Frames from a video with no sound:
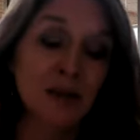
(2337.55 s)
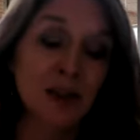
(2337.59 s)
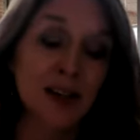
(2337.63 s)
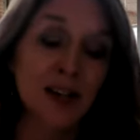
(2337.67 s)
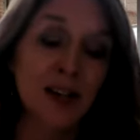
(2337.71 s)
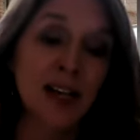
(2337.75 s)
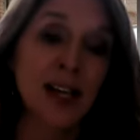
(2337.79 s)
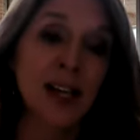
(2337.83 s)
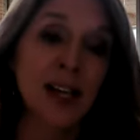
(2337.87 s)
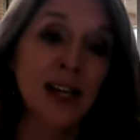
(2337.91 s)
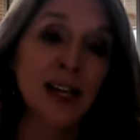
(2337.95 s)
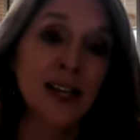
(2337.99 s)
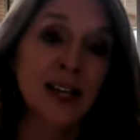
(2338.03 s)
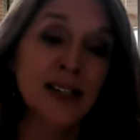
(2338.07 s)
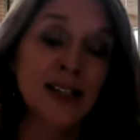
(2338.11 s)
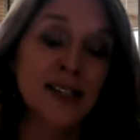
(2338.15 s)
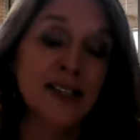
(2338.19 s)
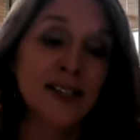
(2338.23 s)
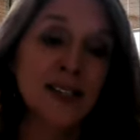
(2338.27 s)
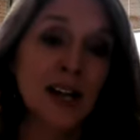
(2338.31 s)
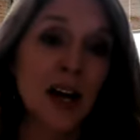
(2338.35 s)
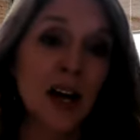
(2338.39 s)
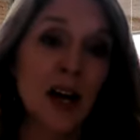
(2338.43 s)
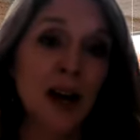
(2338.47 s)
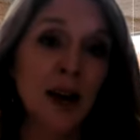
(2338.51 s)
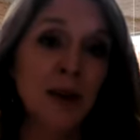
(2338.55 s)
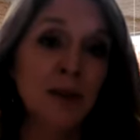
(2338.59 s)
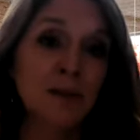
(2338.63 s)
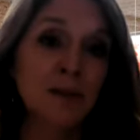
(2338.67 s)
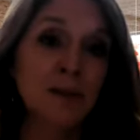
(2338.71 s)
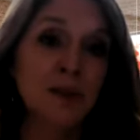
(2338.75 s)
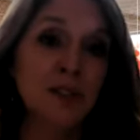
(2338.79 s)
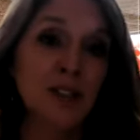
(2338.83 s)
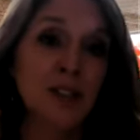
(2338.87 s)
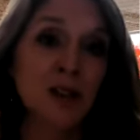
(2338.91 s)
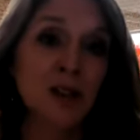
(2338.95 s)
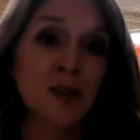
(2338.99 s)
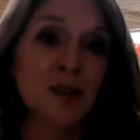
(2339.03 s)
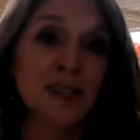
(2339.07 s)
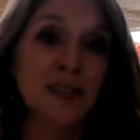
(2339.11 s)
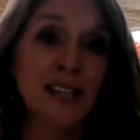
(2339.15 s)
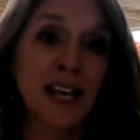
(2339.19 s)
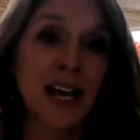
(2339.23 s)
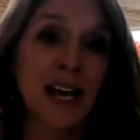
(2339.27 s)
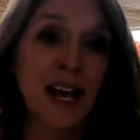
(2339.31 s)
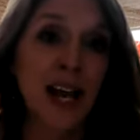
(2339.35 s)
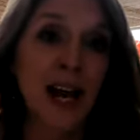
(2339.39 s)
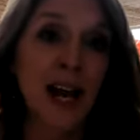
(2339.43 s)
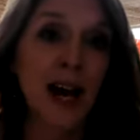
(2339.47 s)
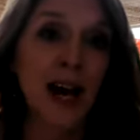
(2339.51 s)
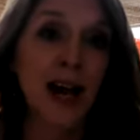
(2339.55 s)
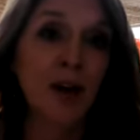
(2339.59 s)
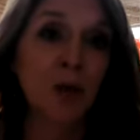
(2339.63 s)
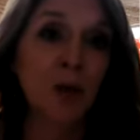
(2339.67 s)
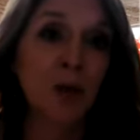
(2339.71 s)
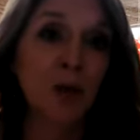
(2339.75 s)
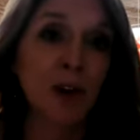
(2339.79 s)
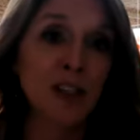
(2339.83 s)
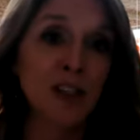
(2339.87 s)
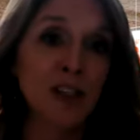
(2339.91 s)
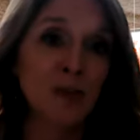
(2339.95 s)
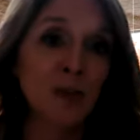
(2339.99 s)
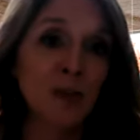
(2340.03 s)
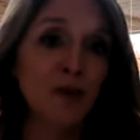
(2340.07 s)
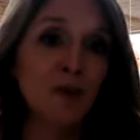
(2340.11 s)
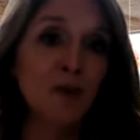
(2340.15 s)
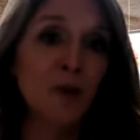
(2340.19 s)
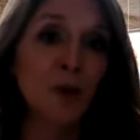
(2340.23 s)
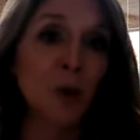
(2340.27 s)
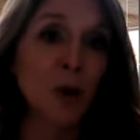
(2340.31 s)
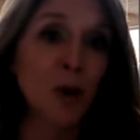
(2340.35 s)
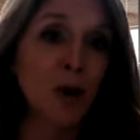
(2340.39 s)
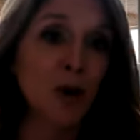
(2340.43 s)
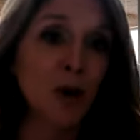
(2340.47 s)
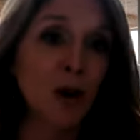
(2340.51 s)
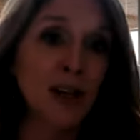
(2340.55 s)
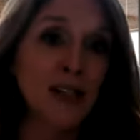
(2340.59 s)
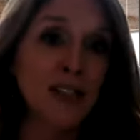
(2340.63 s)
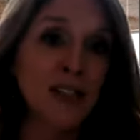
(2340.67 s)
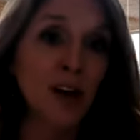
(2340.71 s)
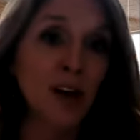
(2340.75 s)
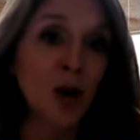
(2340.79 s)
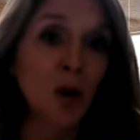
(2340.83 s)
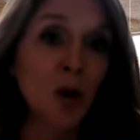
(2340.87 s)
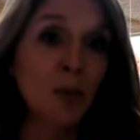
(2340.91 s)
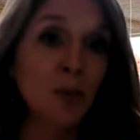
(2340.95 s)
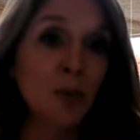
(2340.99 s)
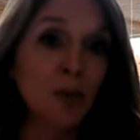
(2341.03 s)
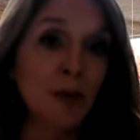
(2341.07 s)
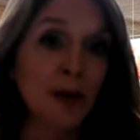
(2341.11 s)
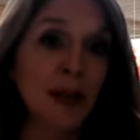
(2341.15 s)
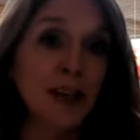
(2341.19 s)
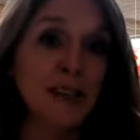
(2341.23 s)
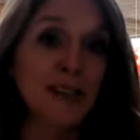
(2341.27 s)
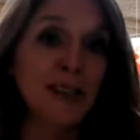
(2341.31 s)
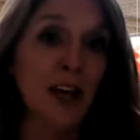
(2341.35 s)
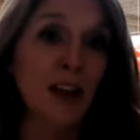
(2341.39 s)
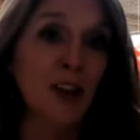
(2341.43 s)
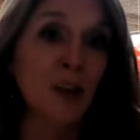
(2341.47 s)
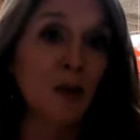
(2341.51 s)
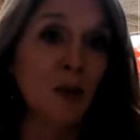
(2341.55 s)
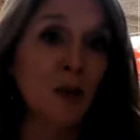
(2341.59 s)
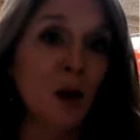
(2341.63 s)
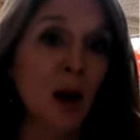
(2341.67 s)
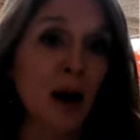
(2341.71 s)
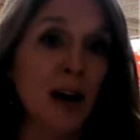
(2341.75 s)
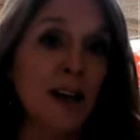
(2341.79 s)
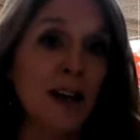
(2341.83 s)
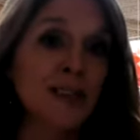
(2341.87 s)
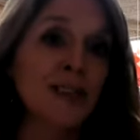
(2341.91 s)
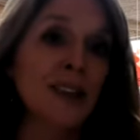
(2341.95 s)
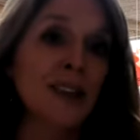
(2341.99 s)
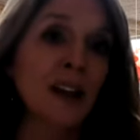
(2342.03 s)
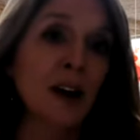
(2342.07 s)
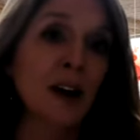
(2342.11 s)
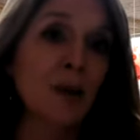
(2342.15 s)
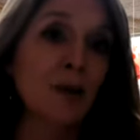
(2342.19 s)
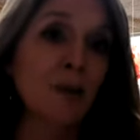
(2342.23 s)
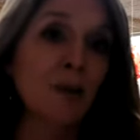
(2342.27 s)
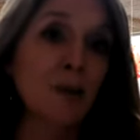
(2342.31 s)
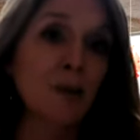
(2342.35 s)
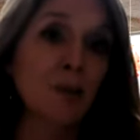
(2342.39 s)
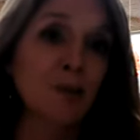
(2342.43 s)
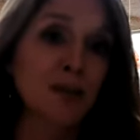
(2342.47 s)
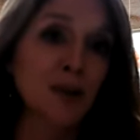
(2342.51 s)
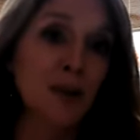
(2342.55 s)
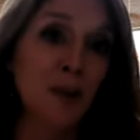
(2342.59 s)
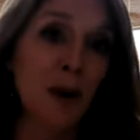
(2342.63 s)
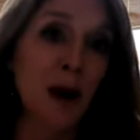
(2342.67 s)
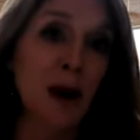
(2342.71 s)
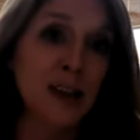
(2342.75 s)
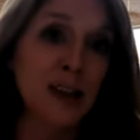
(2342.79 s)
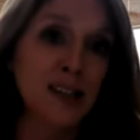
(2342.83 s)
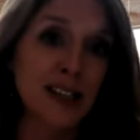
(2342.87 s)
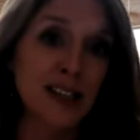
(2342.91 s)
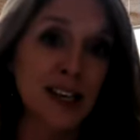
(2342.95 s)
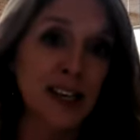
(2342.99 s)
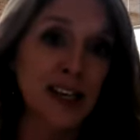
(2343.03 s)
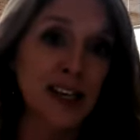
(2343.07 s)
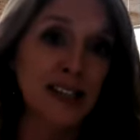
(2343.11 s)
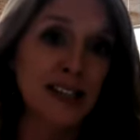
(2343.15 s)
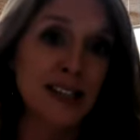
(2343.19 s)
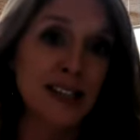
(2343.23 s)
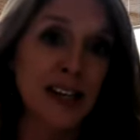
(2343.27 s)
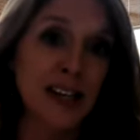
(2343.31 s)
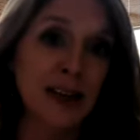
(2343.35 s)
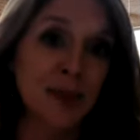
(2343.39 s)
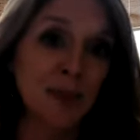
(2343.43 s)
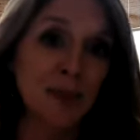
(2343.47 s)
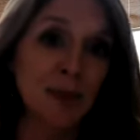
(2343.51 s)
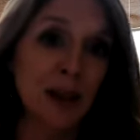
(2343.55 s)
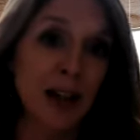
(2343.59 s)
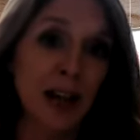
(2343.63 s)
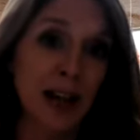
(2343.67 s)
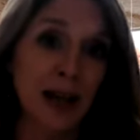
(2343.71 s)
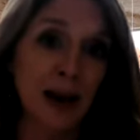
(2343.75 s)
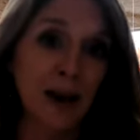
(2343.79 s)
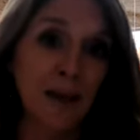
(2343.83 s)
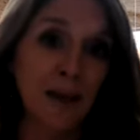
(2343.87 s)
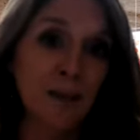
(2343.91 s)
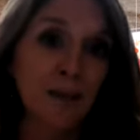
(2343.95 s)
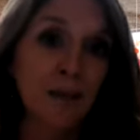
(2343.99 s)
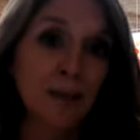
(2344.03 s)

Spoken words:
It is time to say, I want to move forward or I don't, because otherwise their deposit is in play.